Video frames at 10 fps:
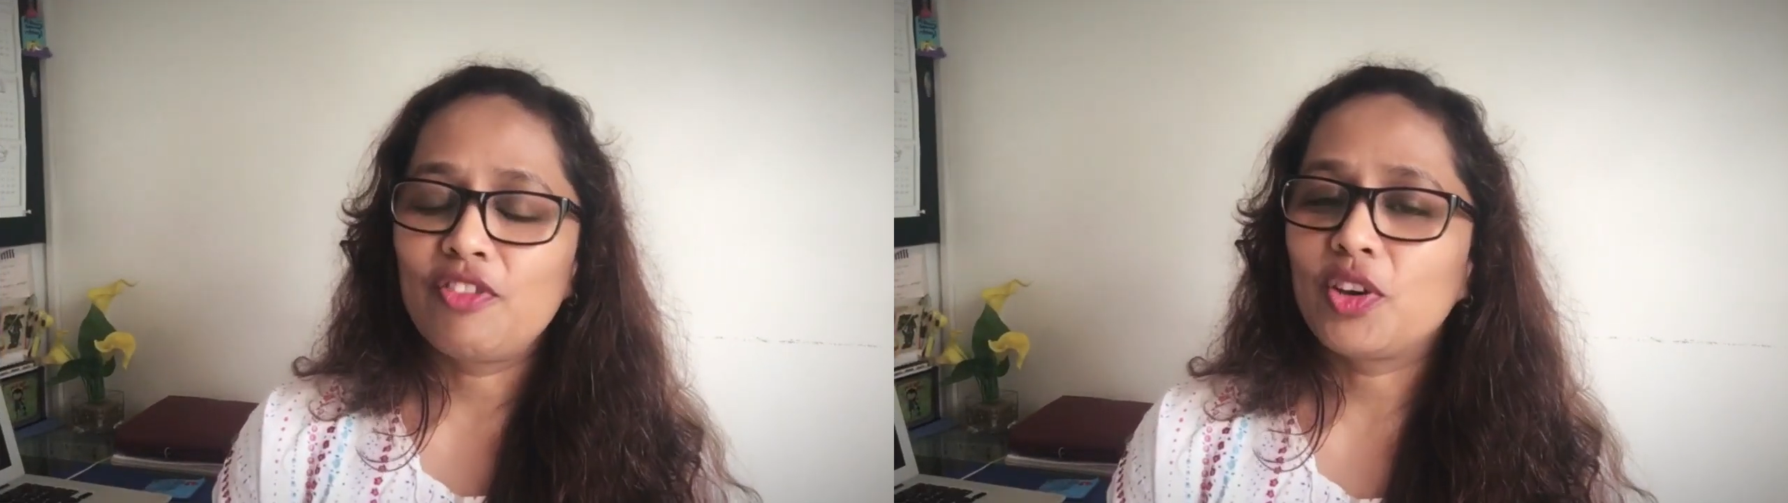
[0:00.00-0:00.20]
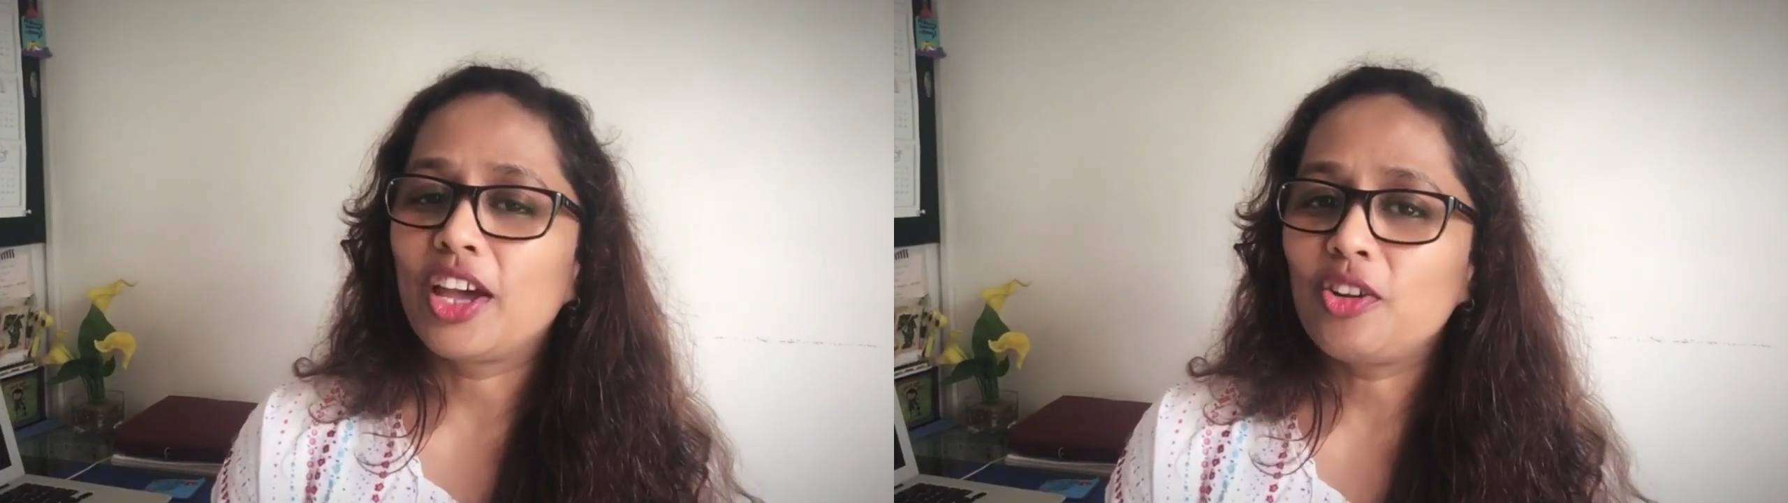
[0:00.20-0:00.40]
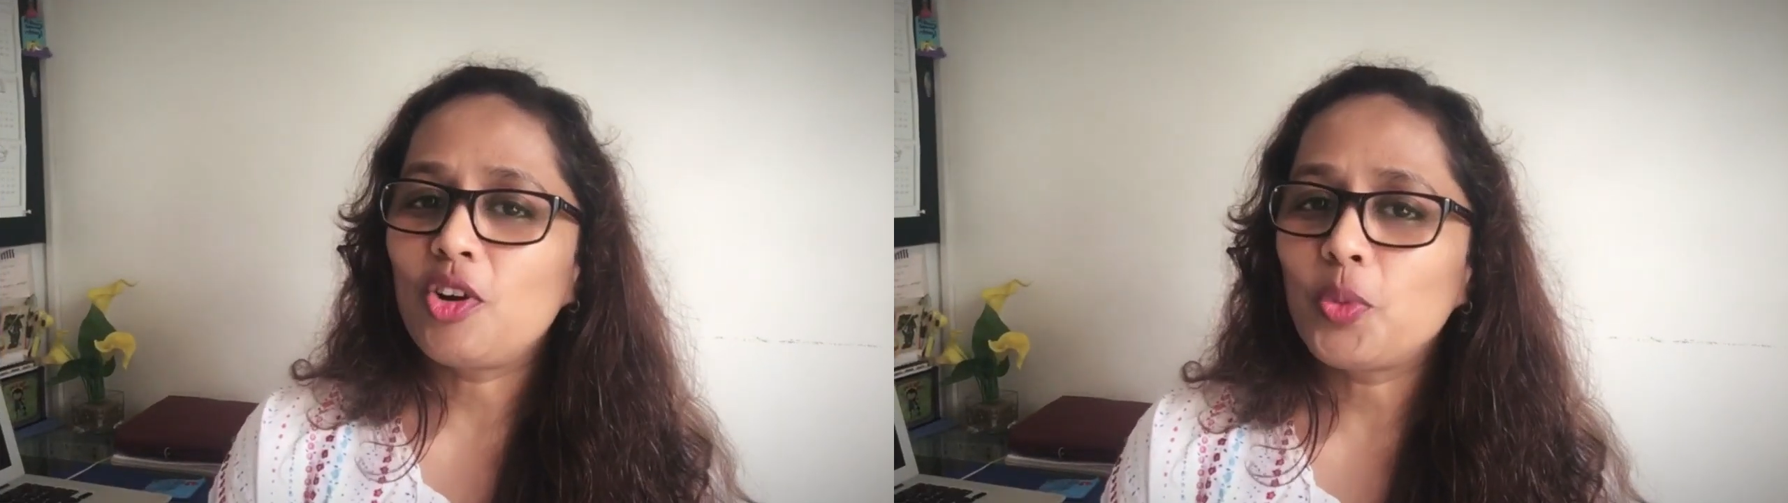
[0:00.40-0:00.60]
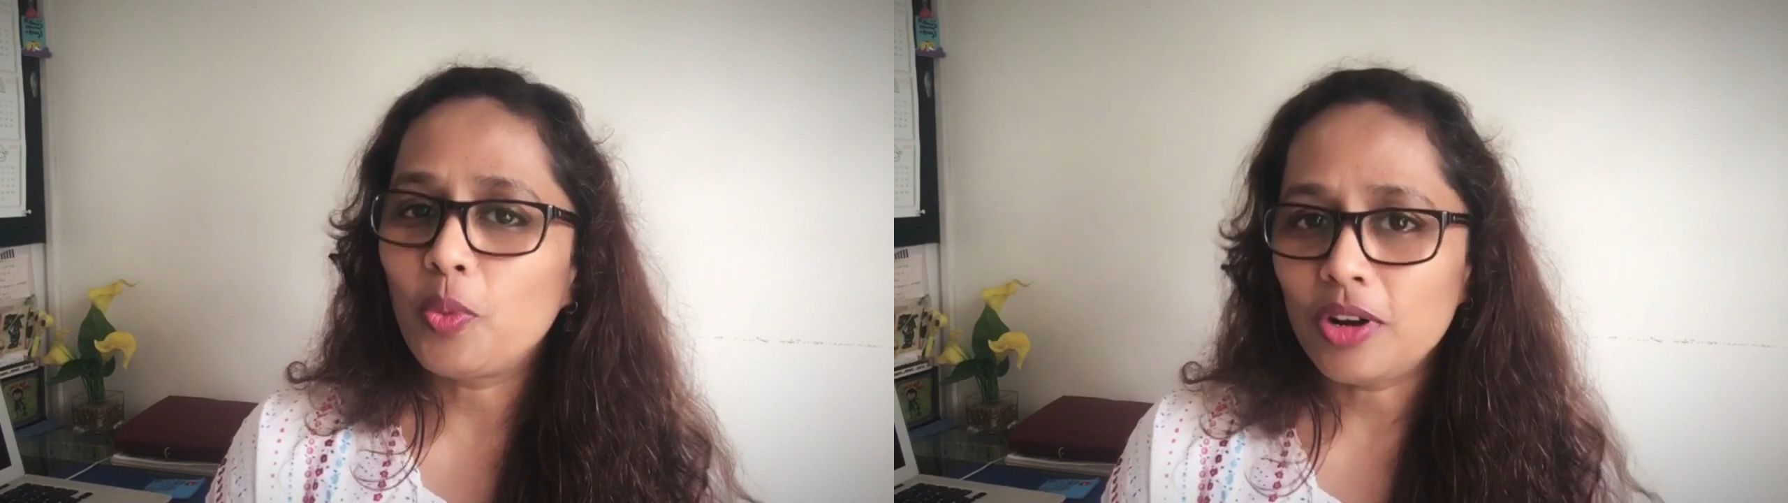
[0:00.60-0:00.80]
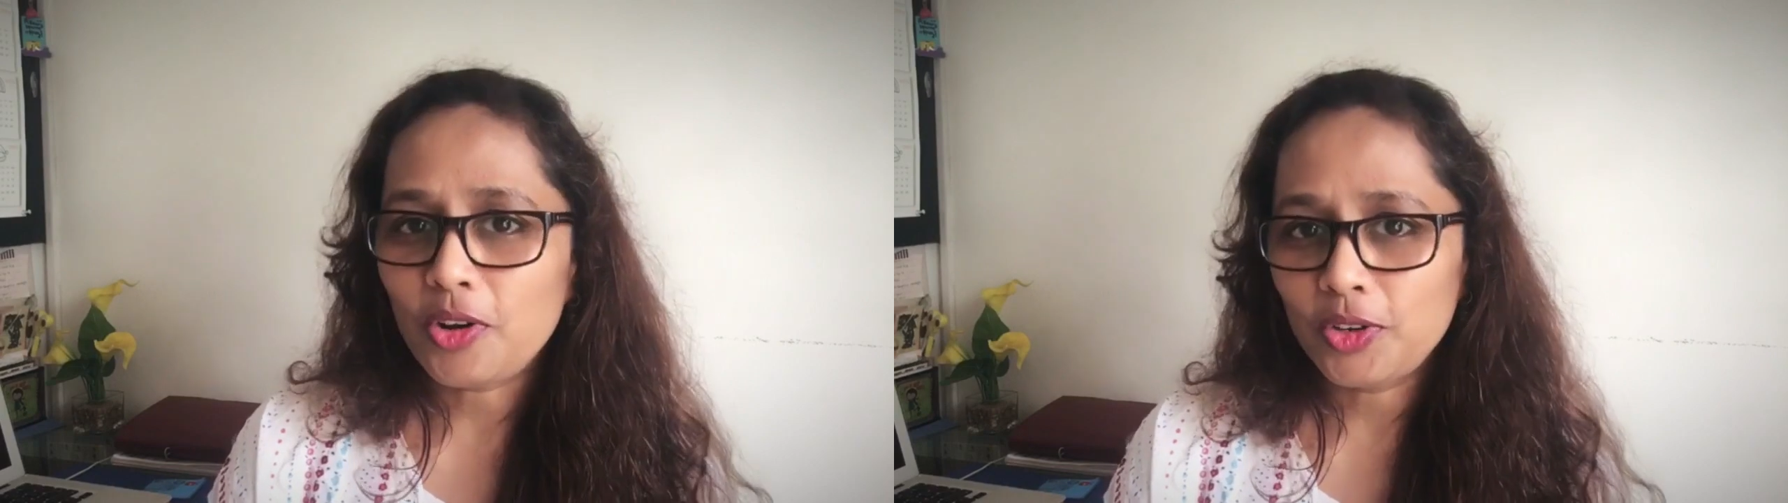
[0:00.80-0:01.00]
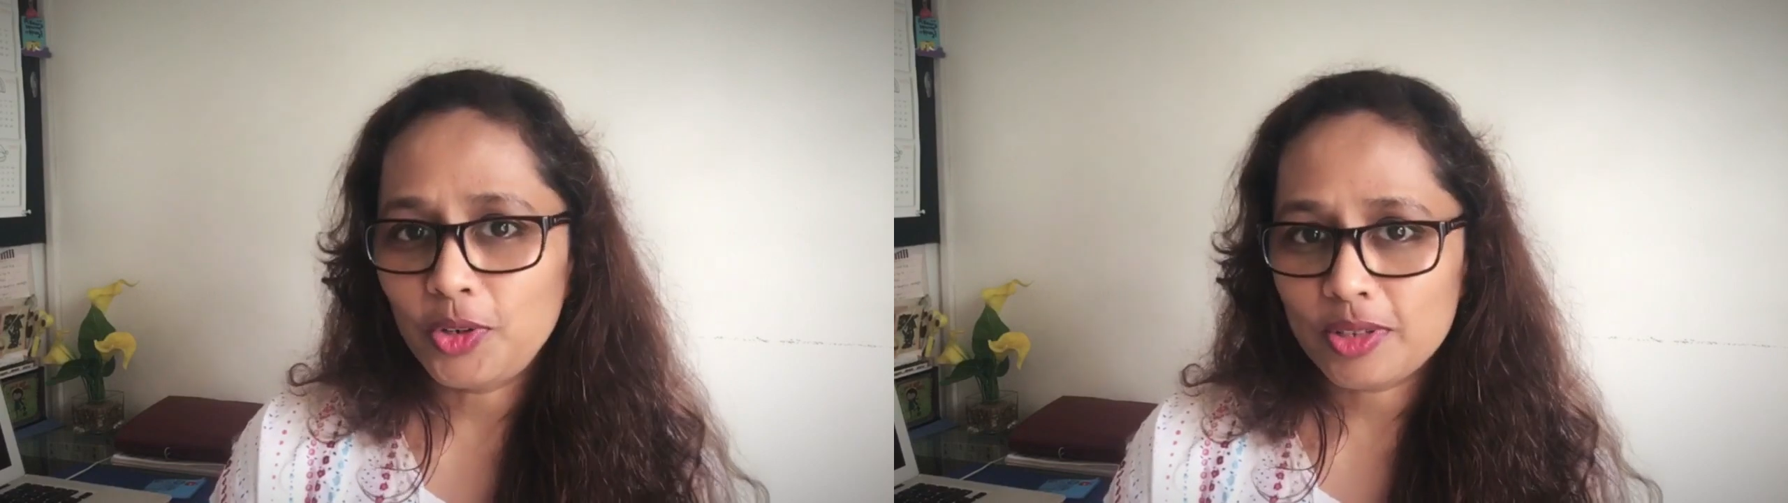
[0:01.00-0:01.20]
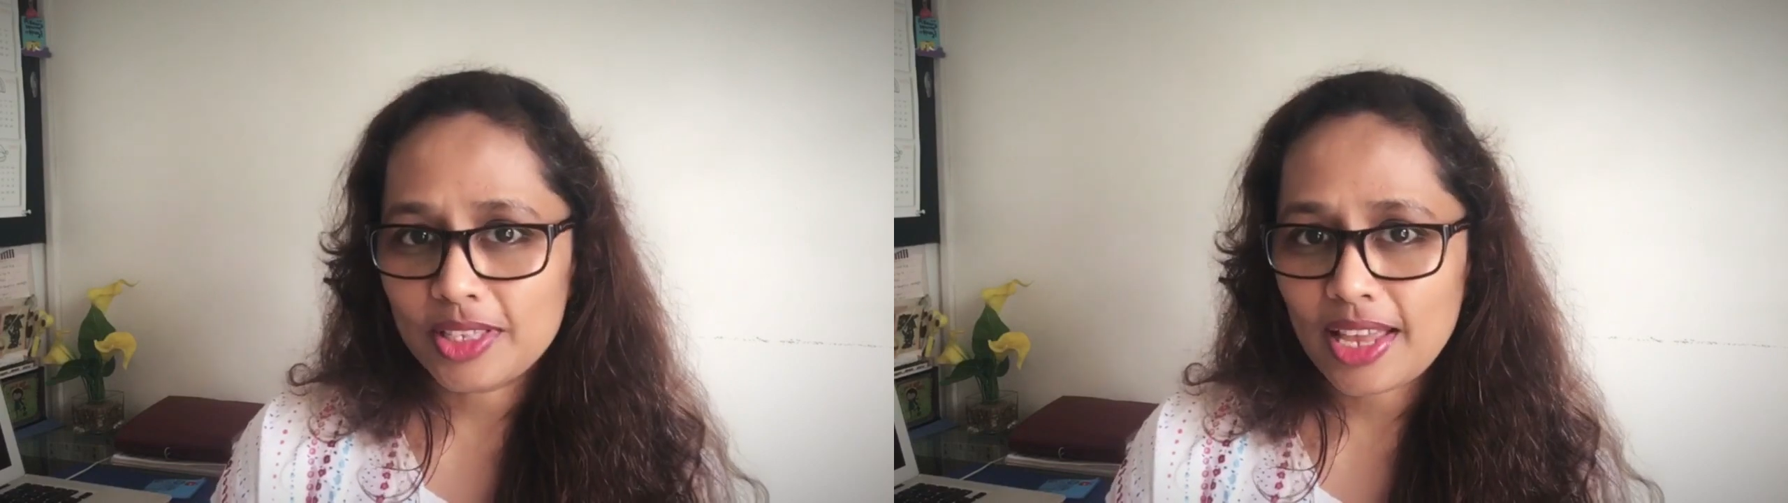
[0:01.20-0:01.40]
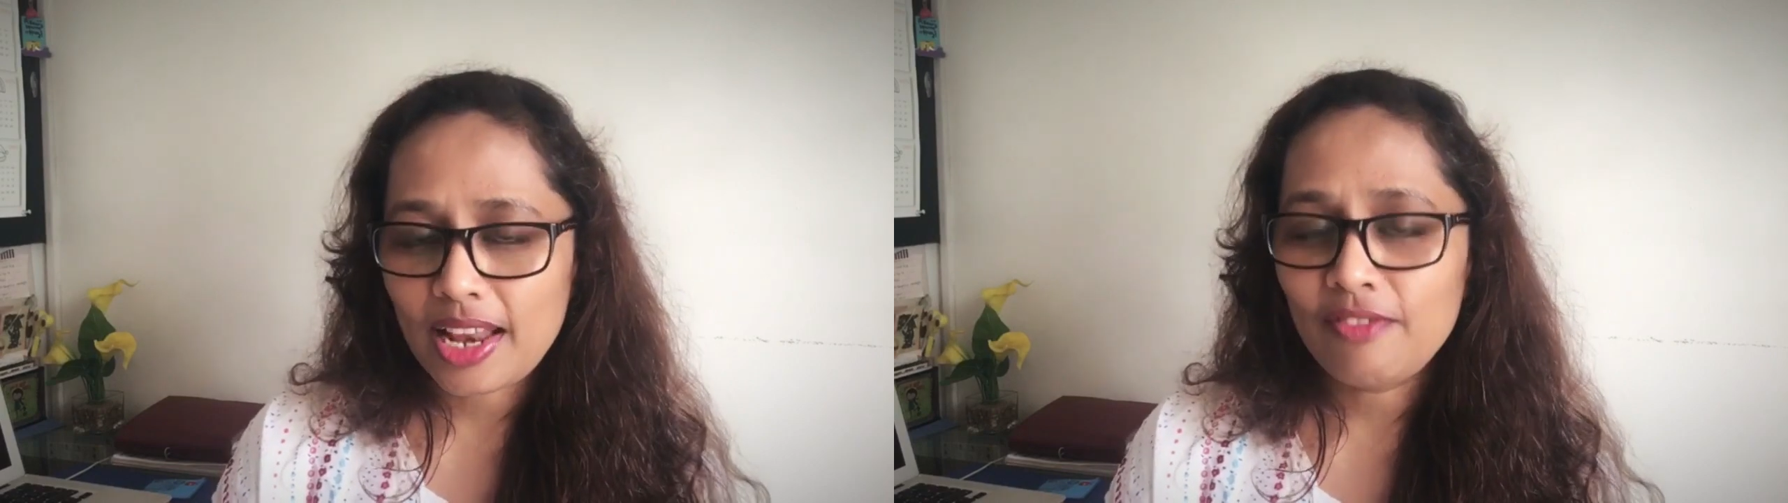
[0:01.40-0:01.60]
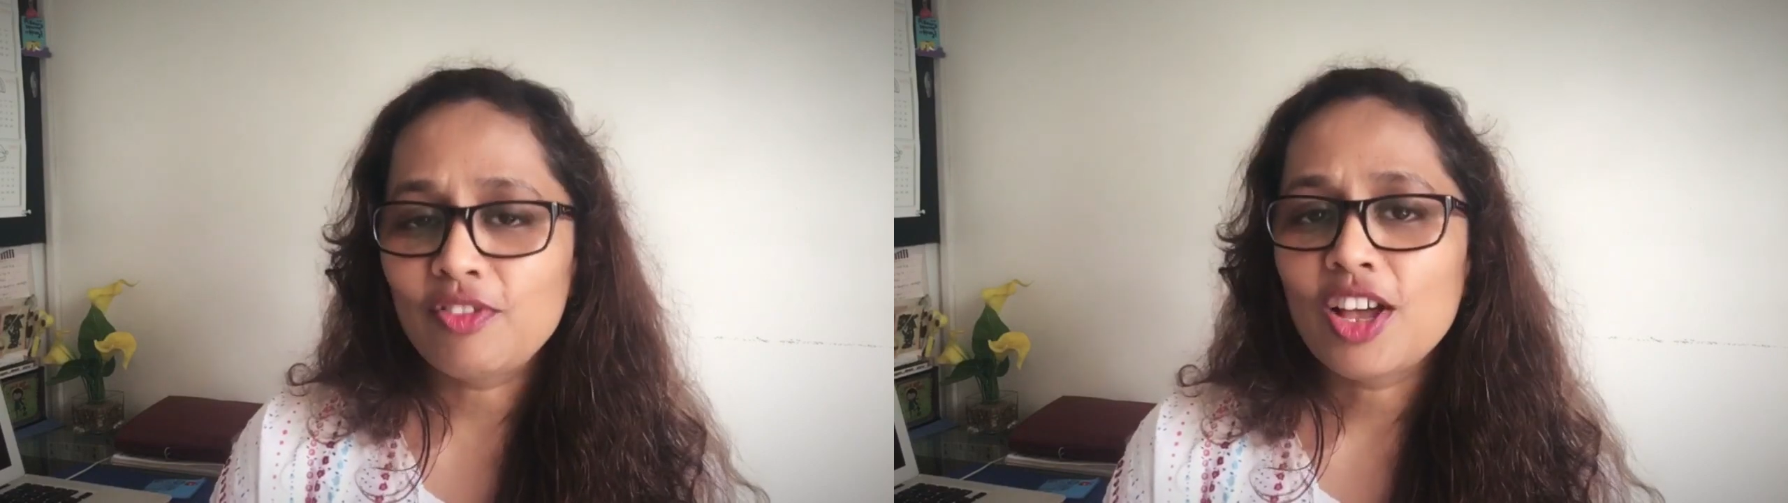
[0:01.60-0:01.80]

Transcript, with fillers: cannot work on yourself,